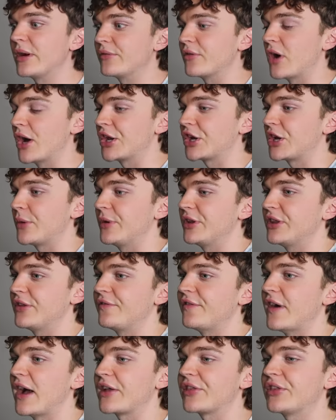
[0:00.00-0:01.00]
ironic about the
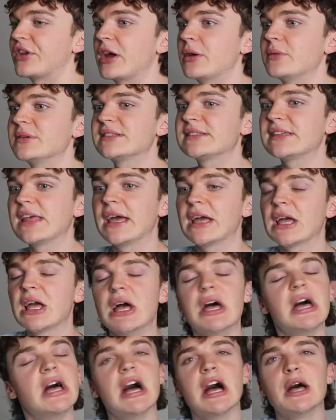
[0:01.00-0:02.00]
fact that I was like,
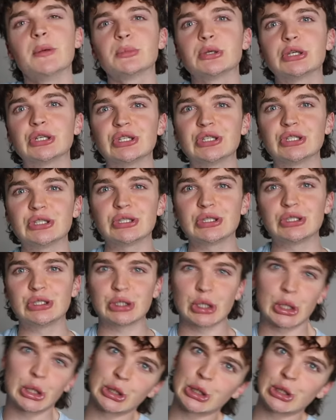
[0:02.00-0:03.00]
I'm gonna
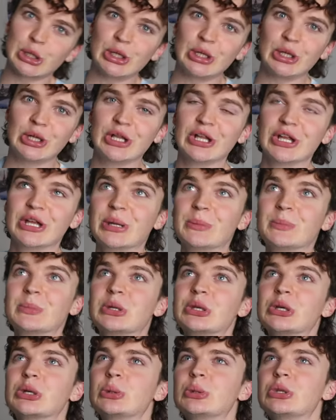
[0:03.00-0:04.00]
journal, and I'm
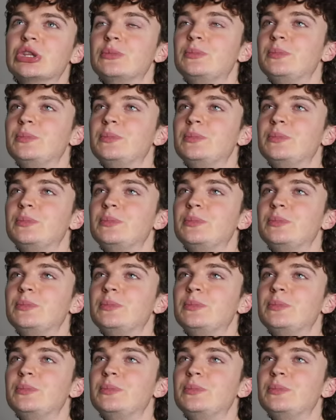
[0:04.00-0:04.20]
gonna go to the